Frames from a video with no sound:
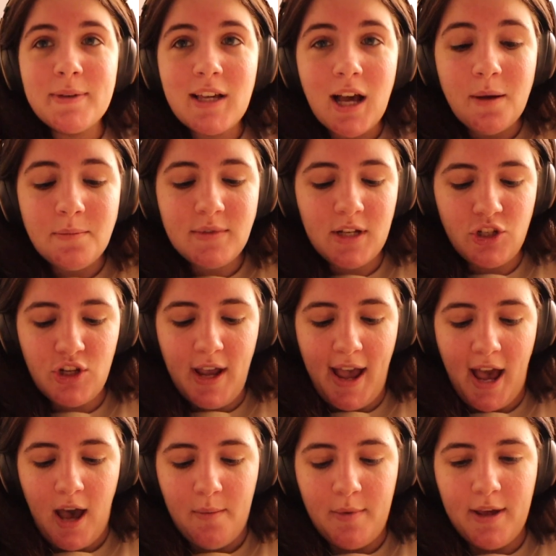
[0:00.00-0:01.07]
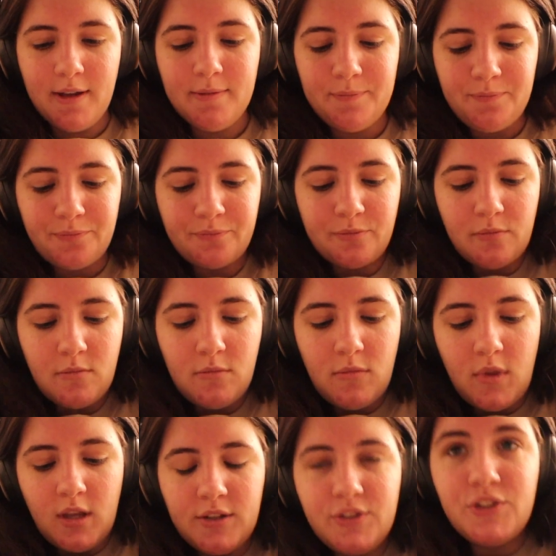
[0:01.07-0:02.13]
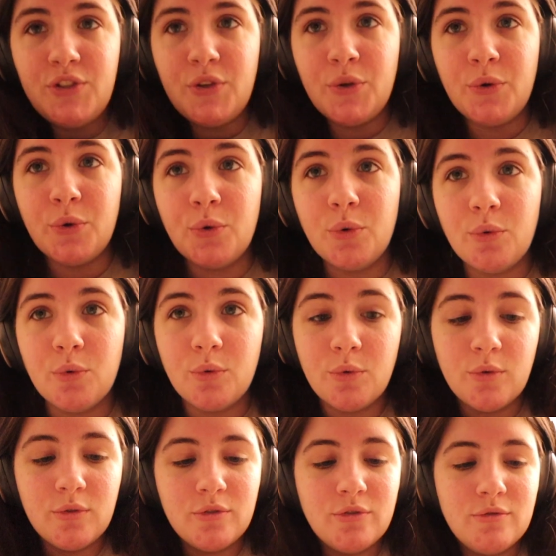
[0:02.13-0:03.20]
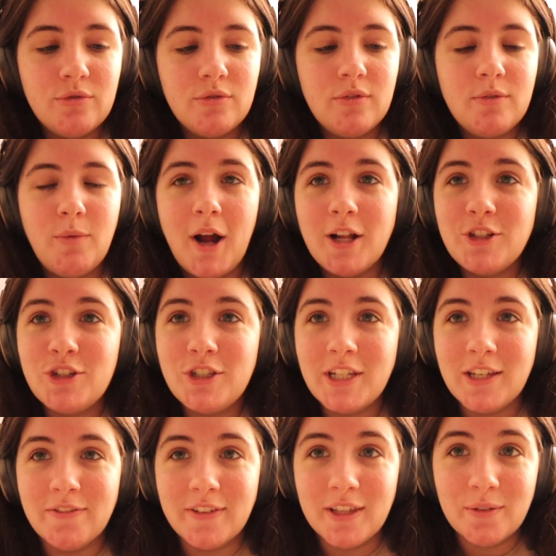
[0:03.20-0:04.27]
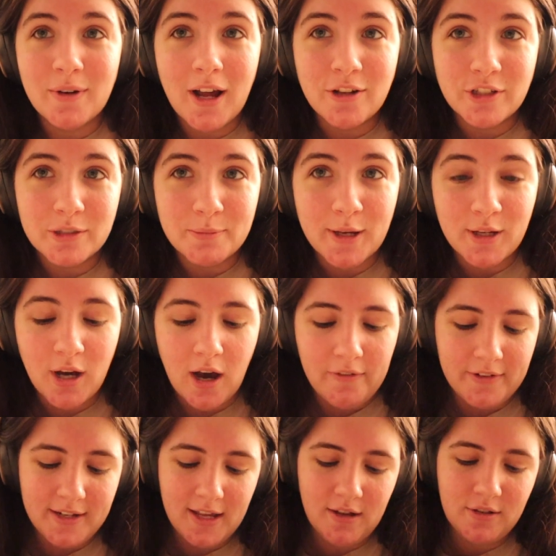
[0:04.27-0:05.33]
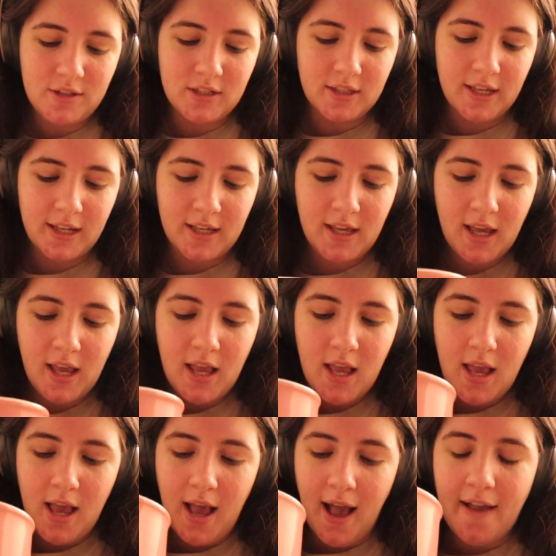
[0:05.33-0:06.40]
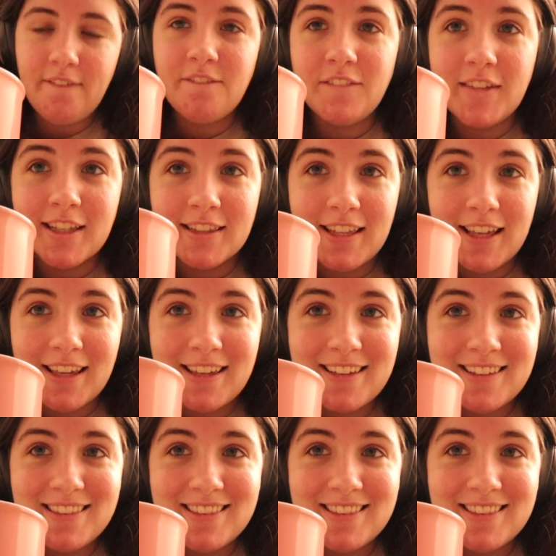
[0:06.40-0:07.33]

become such a habit to watch TV while I drink my coffee now, so like I feel like